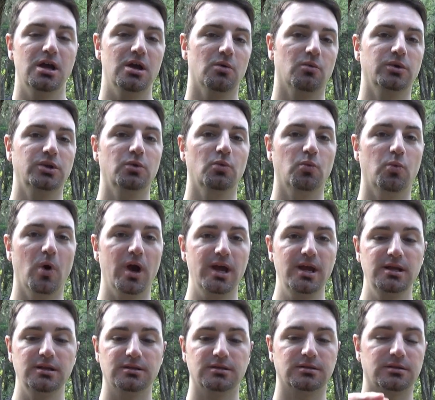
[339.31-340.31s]
When you
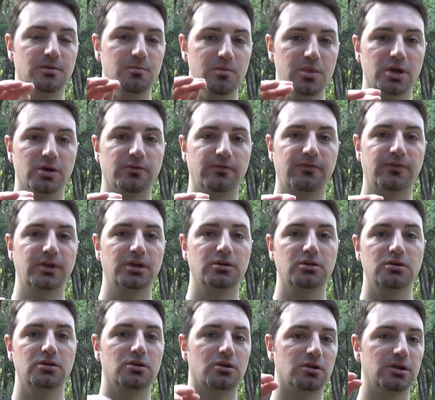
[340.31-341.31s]
weight the middle
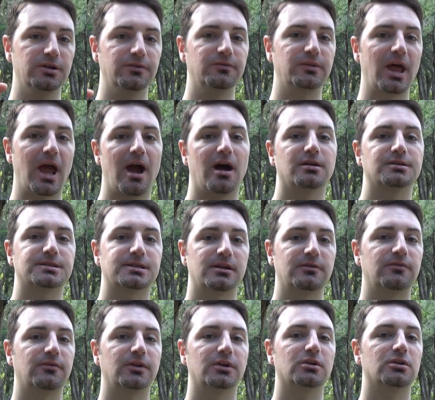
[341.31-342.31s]
finger or even the outside
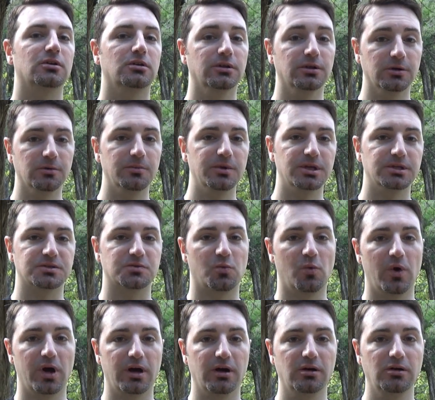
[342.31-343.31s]
finger a little bit as
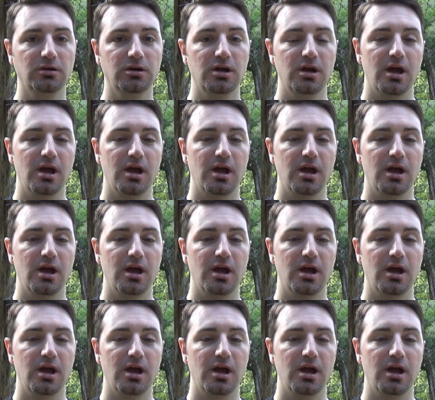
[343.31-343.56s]
well,